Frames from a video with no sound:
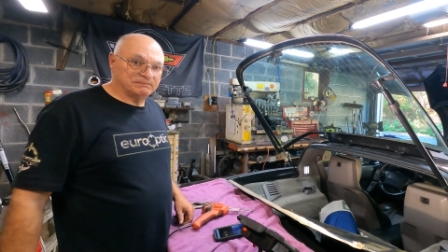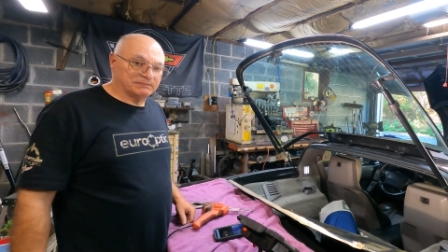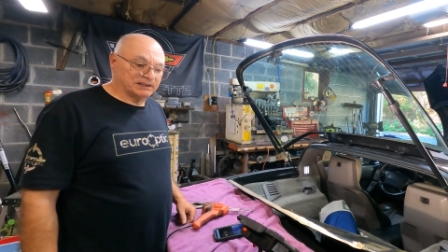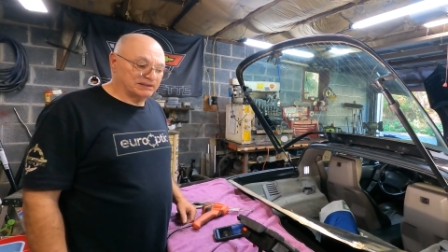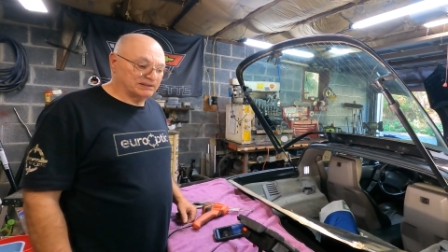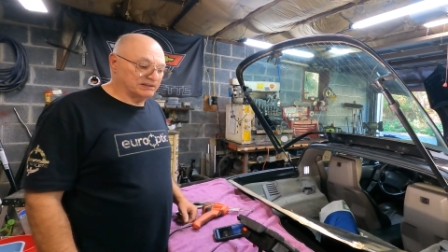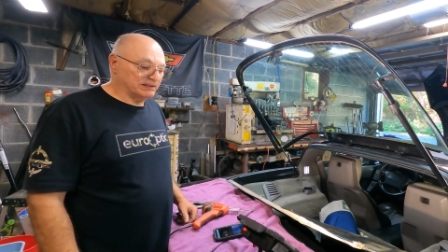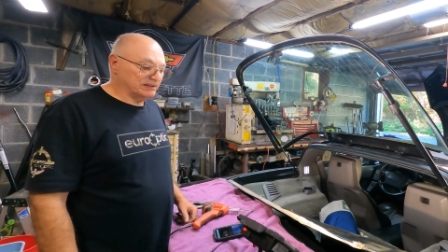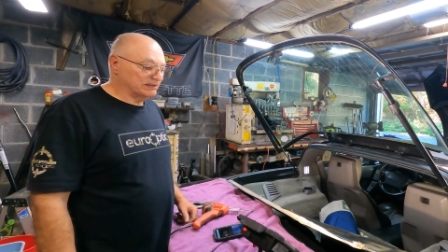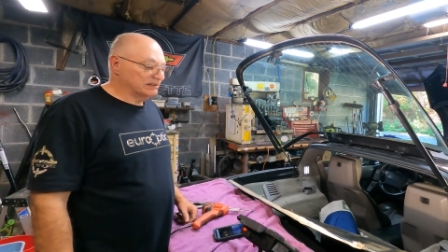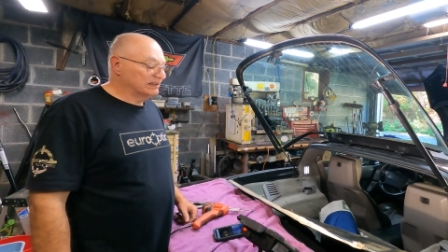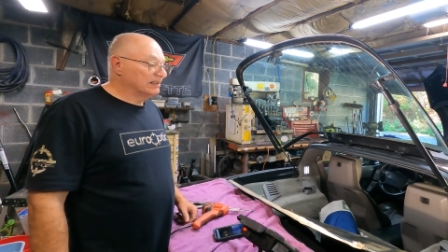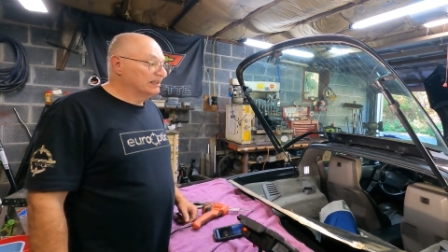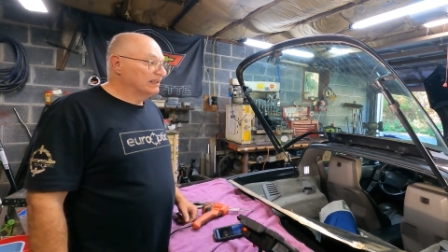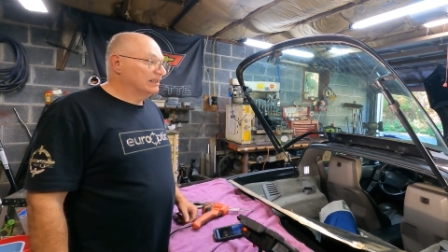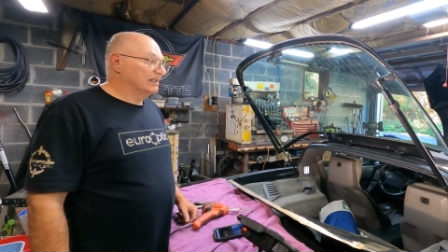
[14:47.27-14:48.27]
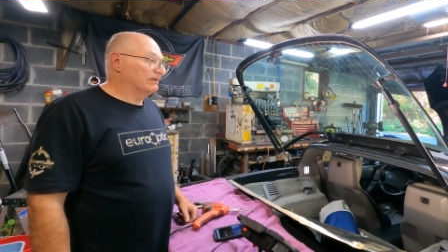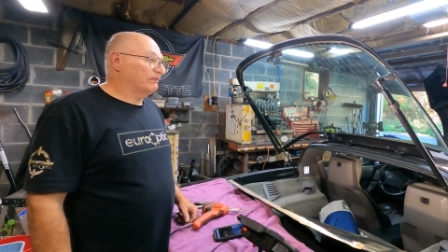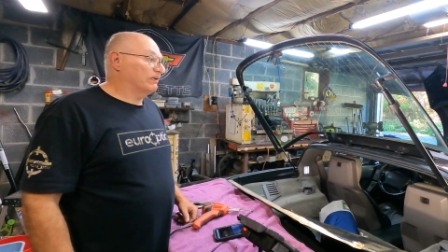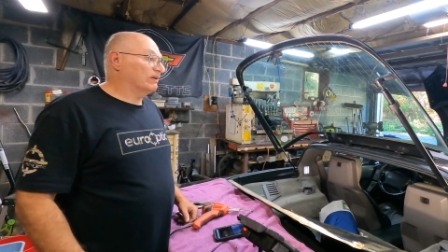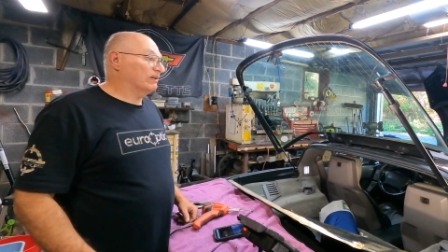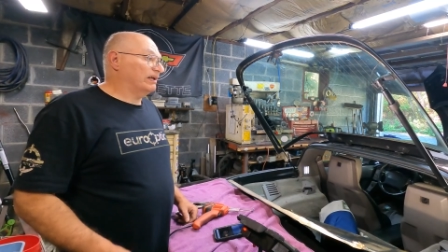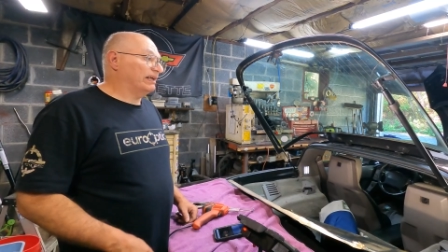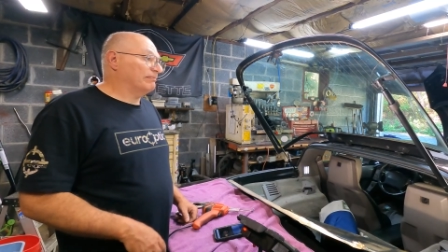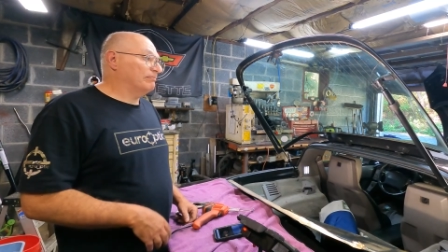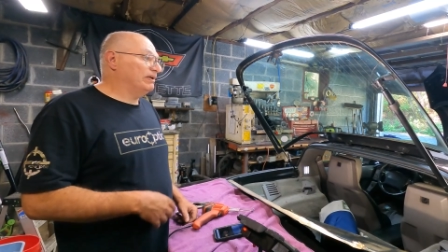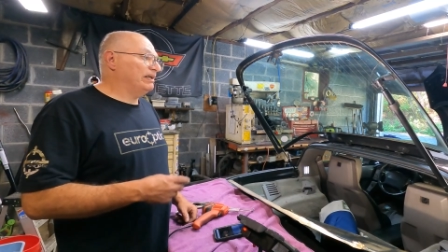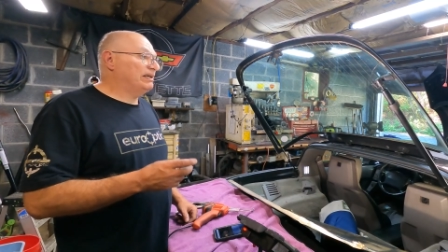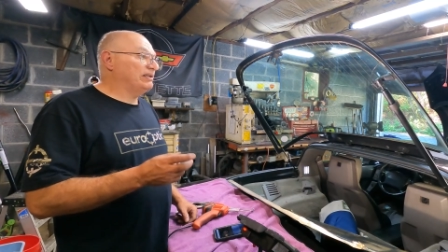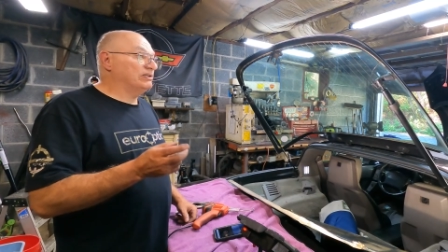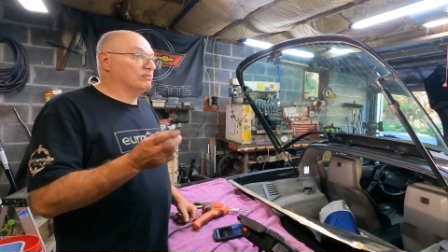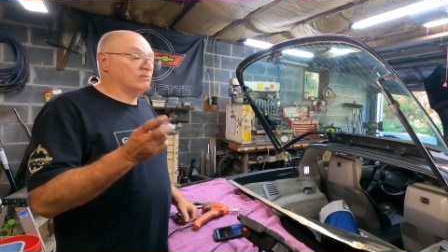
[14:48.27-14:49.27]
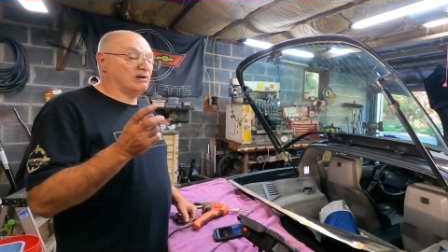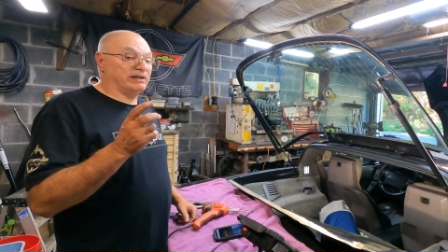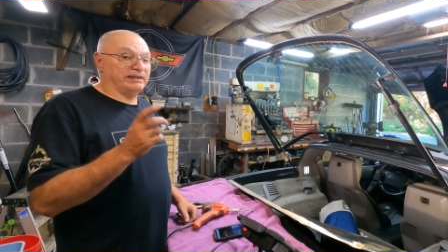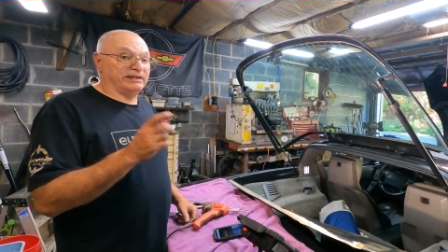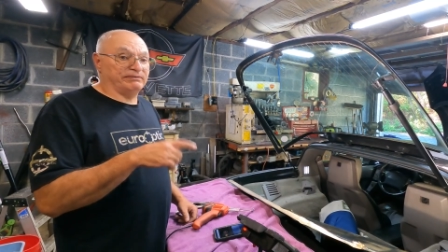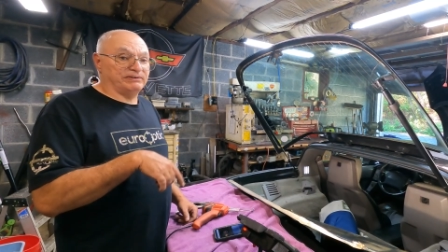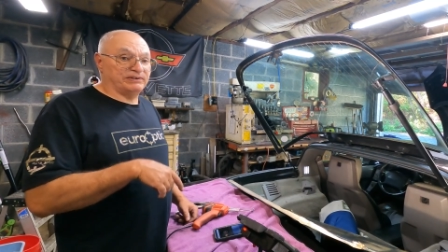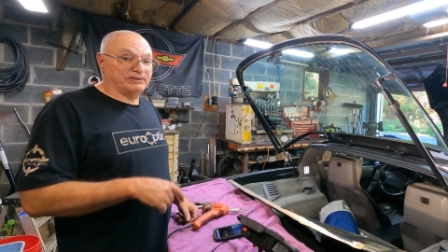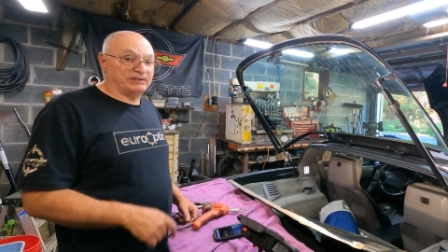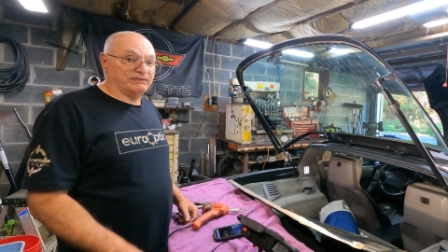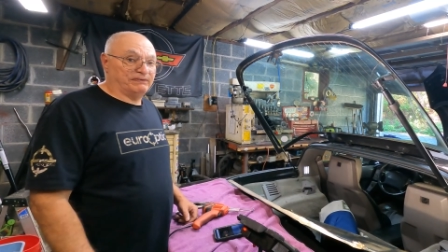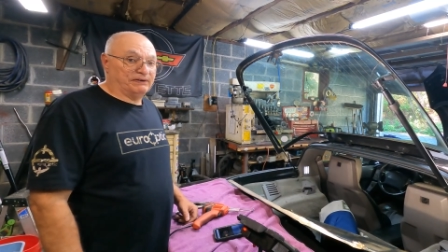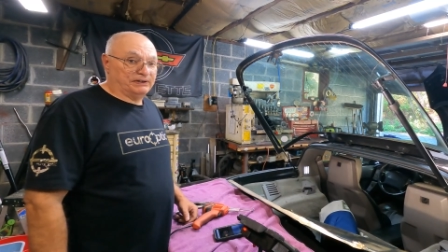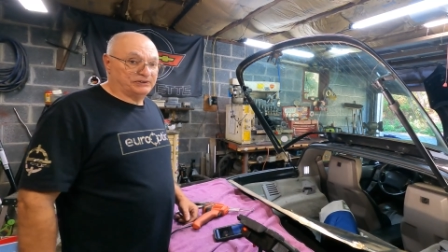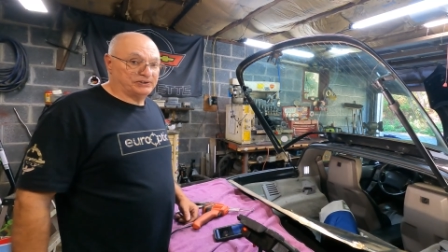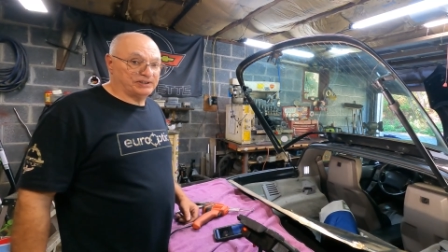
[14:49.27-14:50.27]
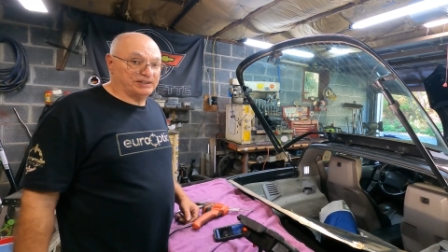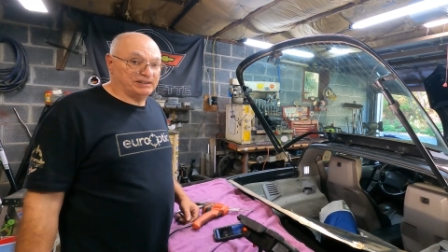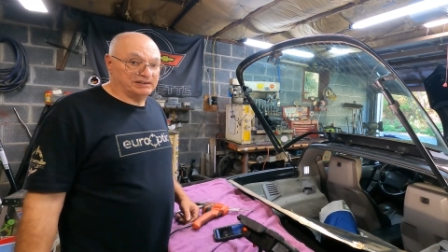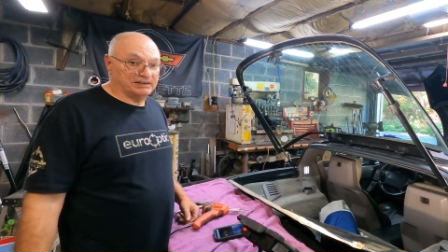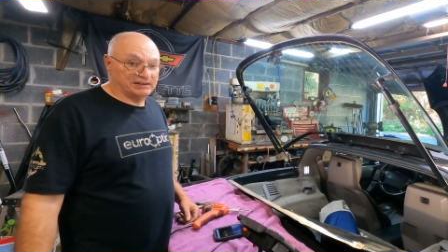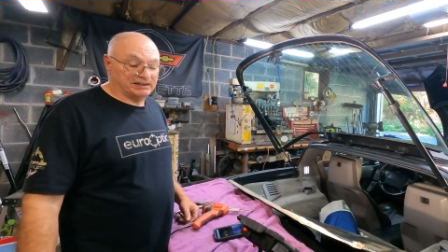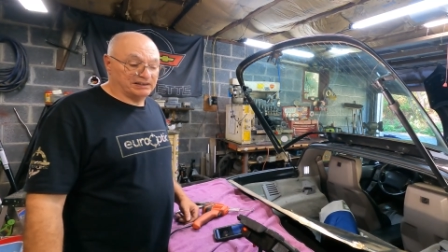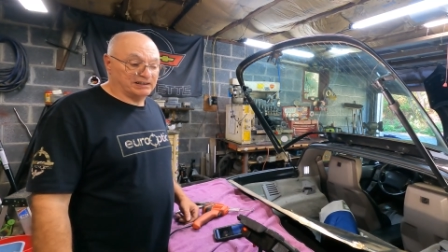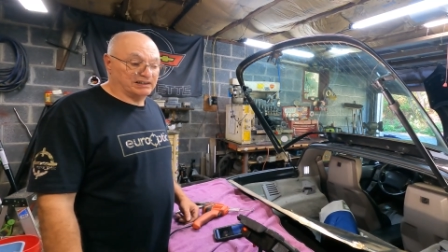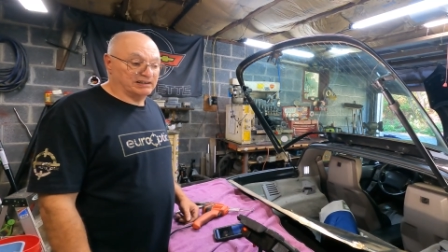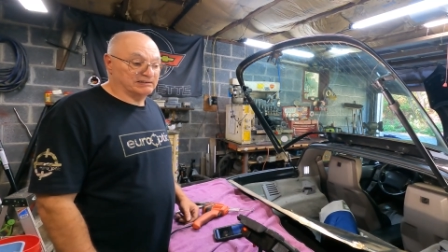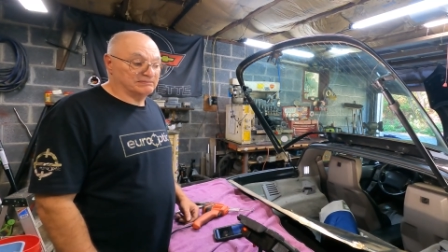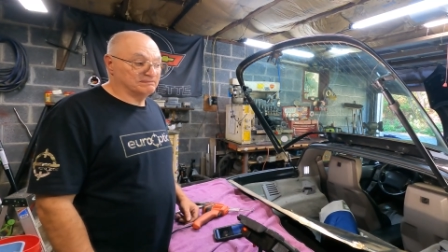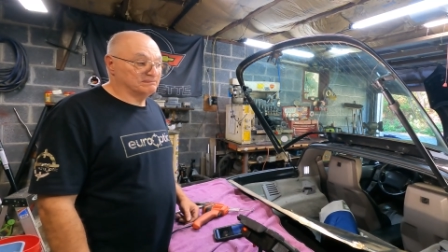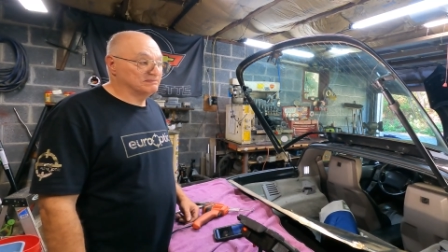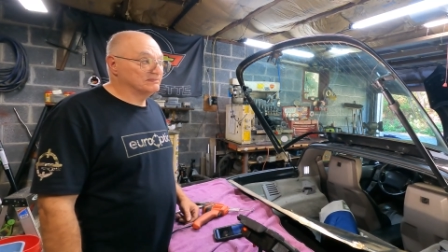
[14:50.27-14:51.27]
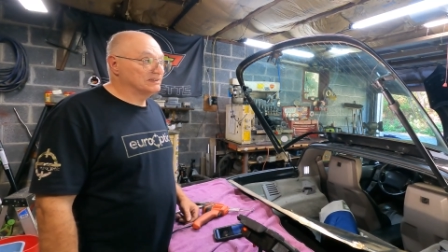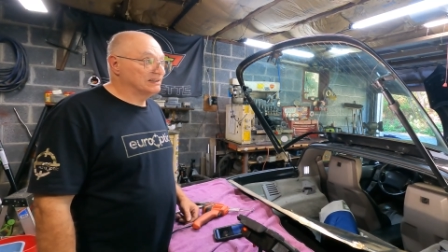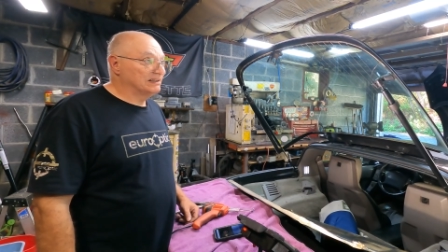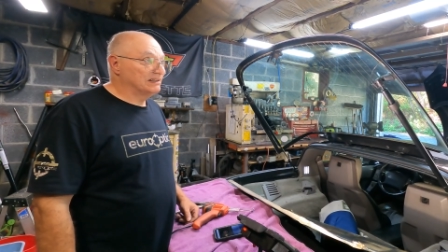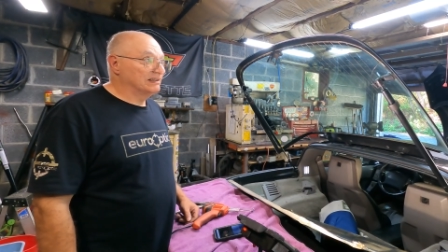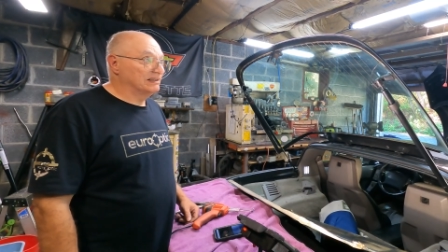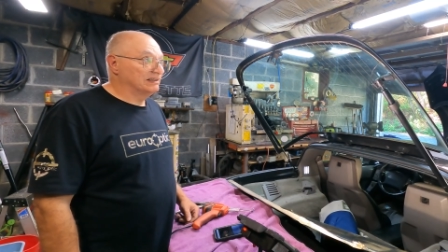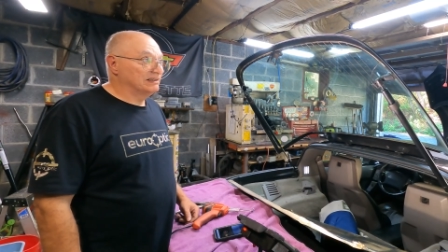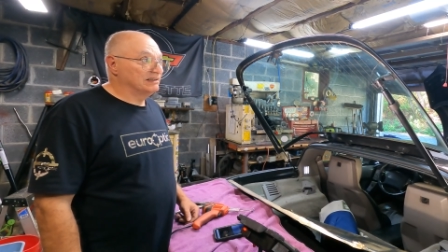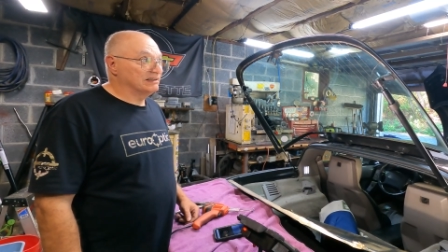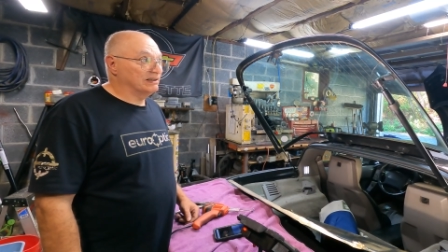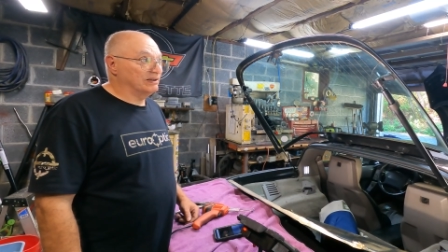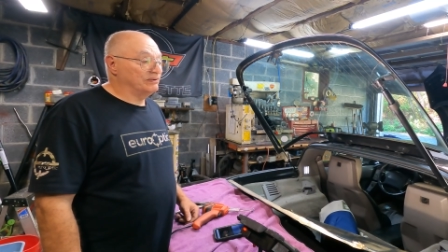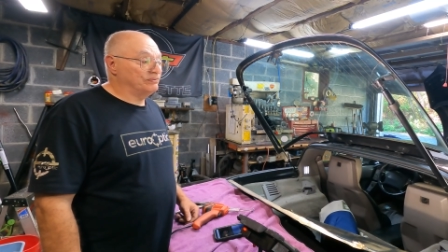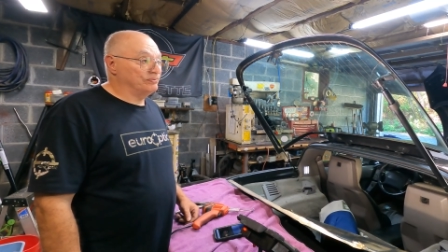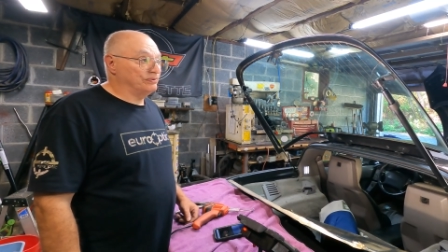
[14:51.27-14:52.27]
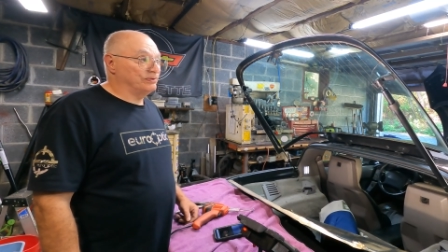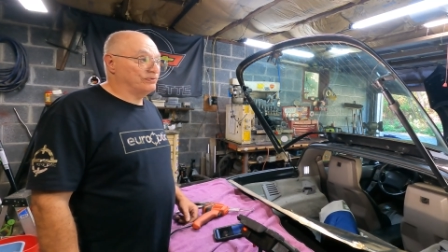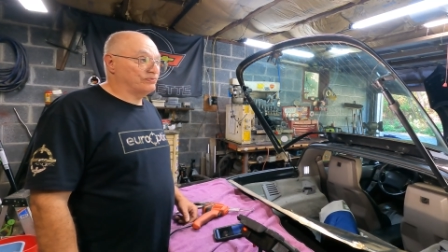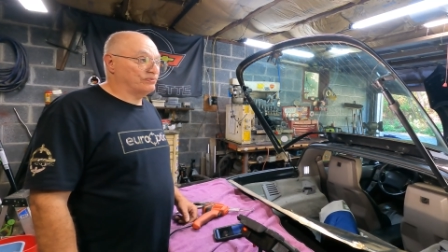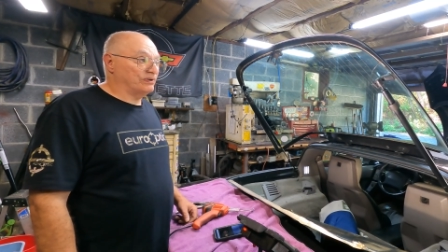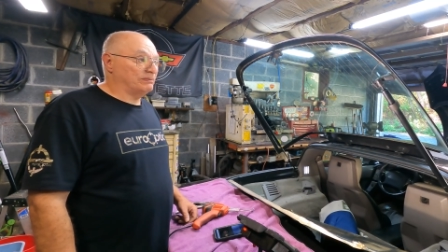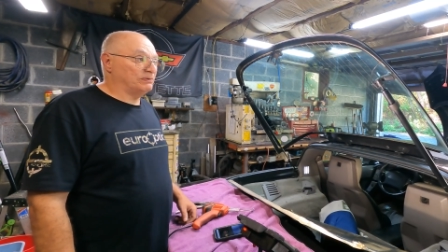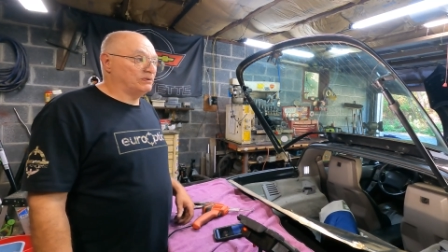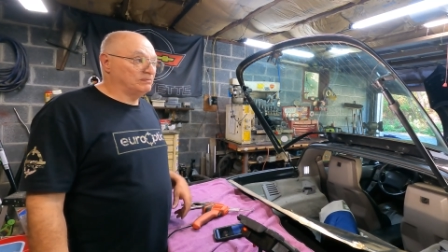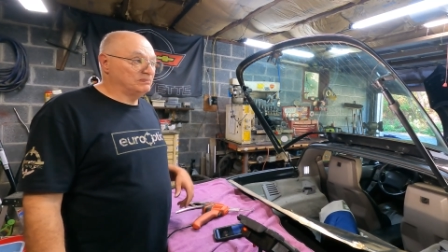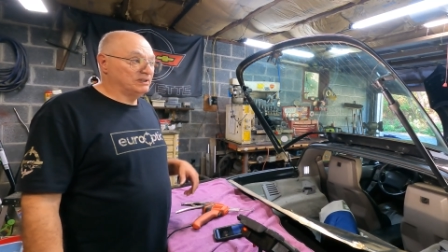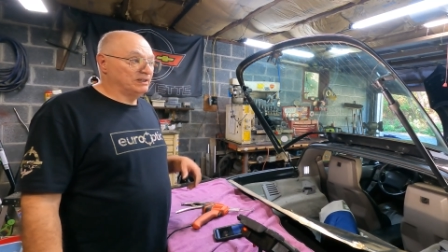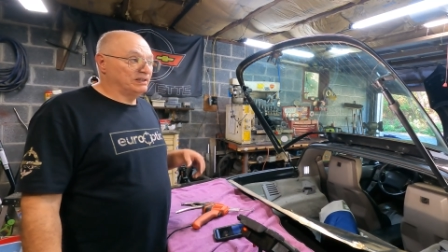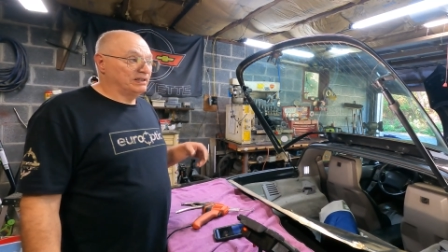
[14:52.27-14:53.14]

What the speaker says: But if you're like me and you want everything functioning, go through the trouble.